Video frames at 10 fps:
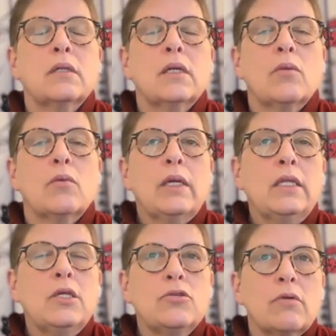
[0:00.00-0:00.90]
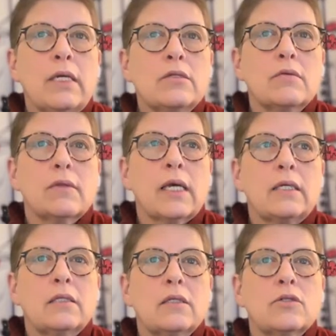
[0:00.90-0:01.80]
And when these rays of
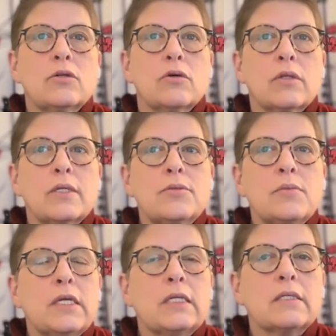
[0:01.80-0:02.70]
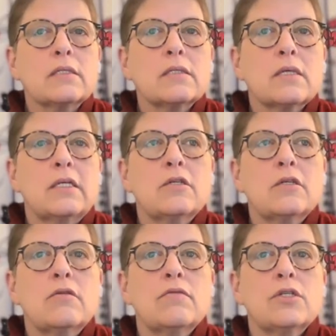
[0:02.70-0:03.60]
light touch all these beings, each
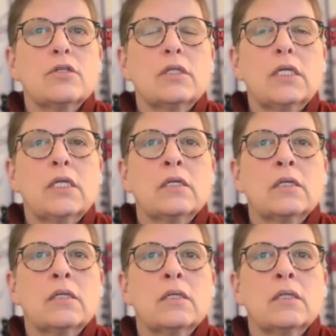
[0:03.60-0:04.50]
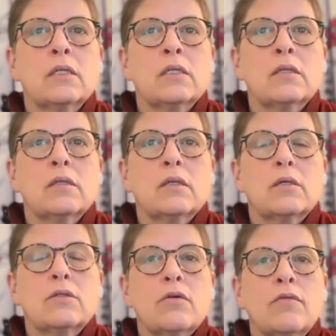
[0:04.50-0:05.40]
individually, their
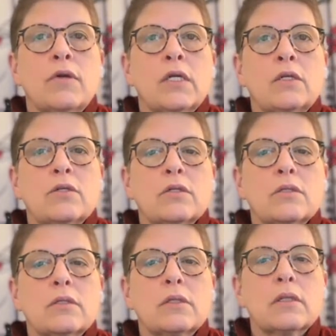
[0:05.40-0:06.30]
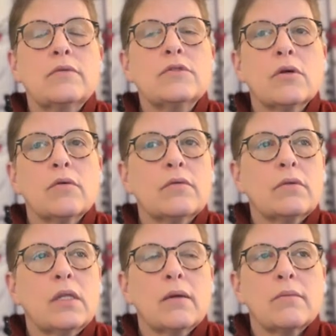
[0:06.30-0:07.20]
suffering just lifts off of
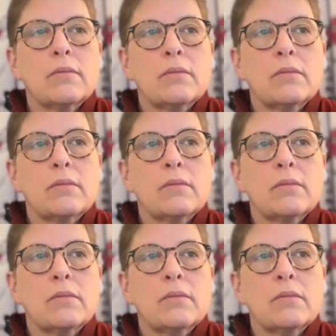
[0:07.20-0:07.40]
them